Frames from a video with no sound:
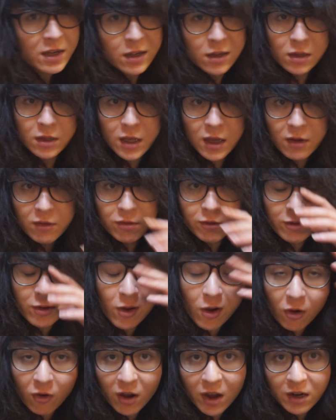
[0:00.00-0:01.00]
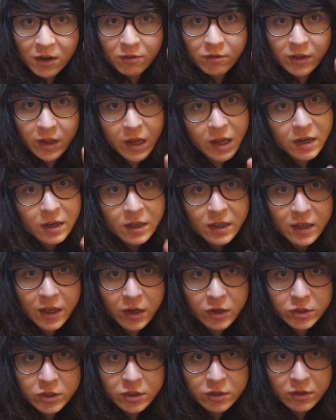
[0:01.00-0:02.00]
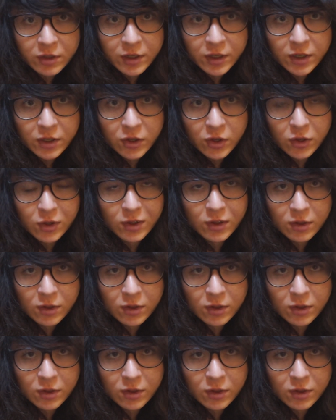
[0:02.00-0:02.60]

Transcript: yeah, a lot of that is actually,